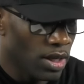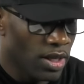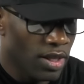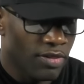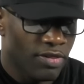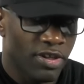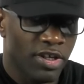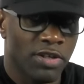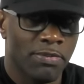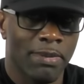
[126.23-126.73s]

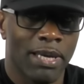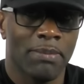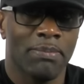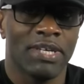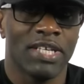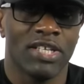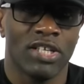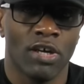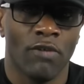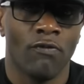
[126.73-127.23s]
This may
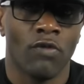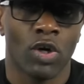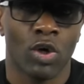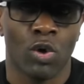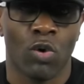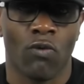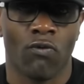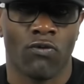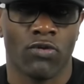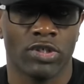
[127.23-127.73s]
be
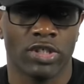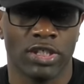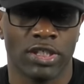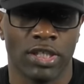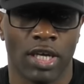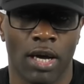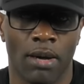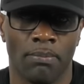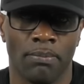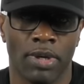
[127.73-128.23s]
difficult for
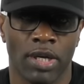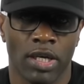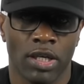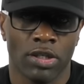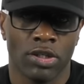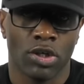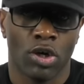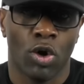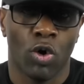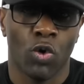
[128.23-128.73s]
some
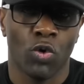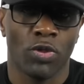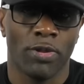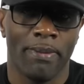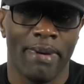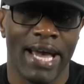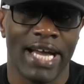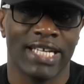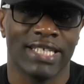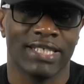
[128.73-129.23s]
to hold the
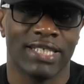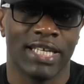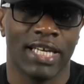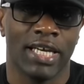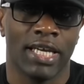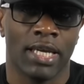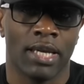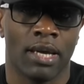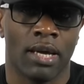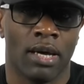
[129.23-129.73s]

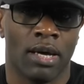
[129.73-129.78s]
magazine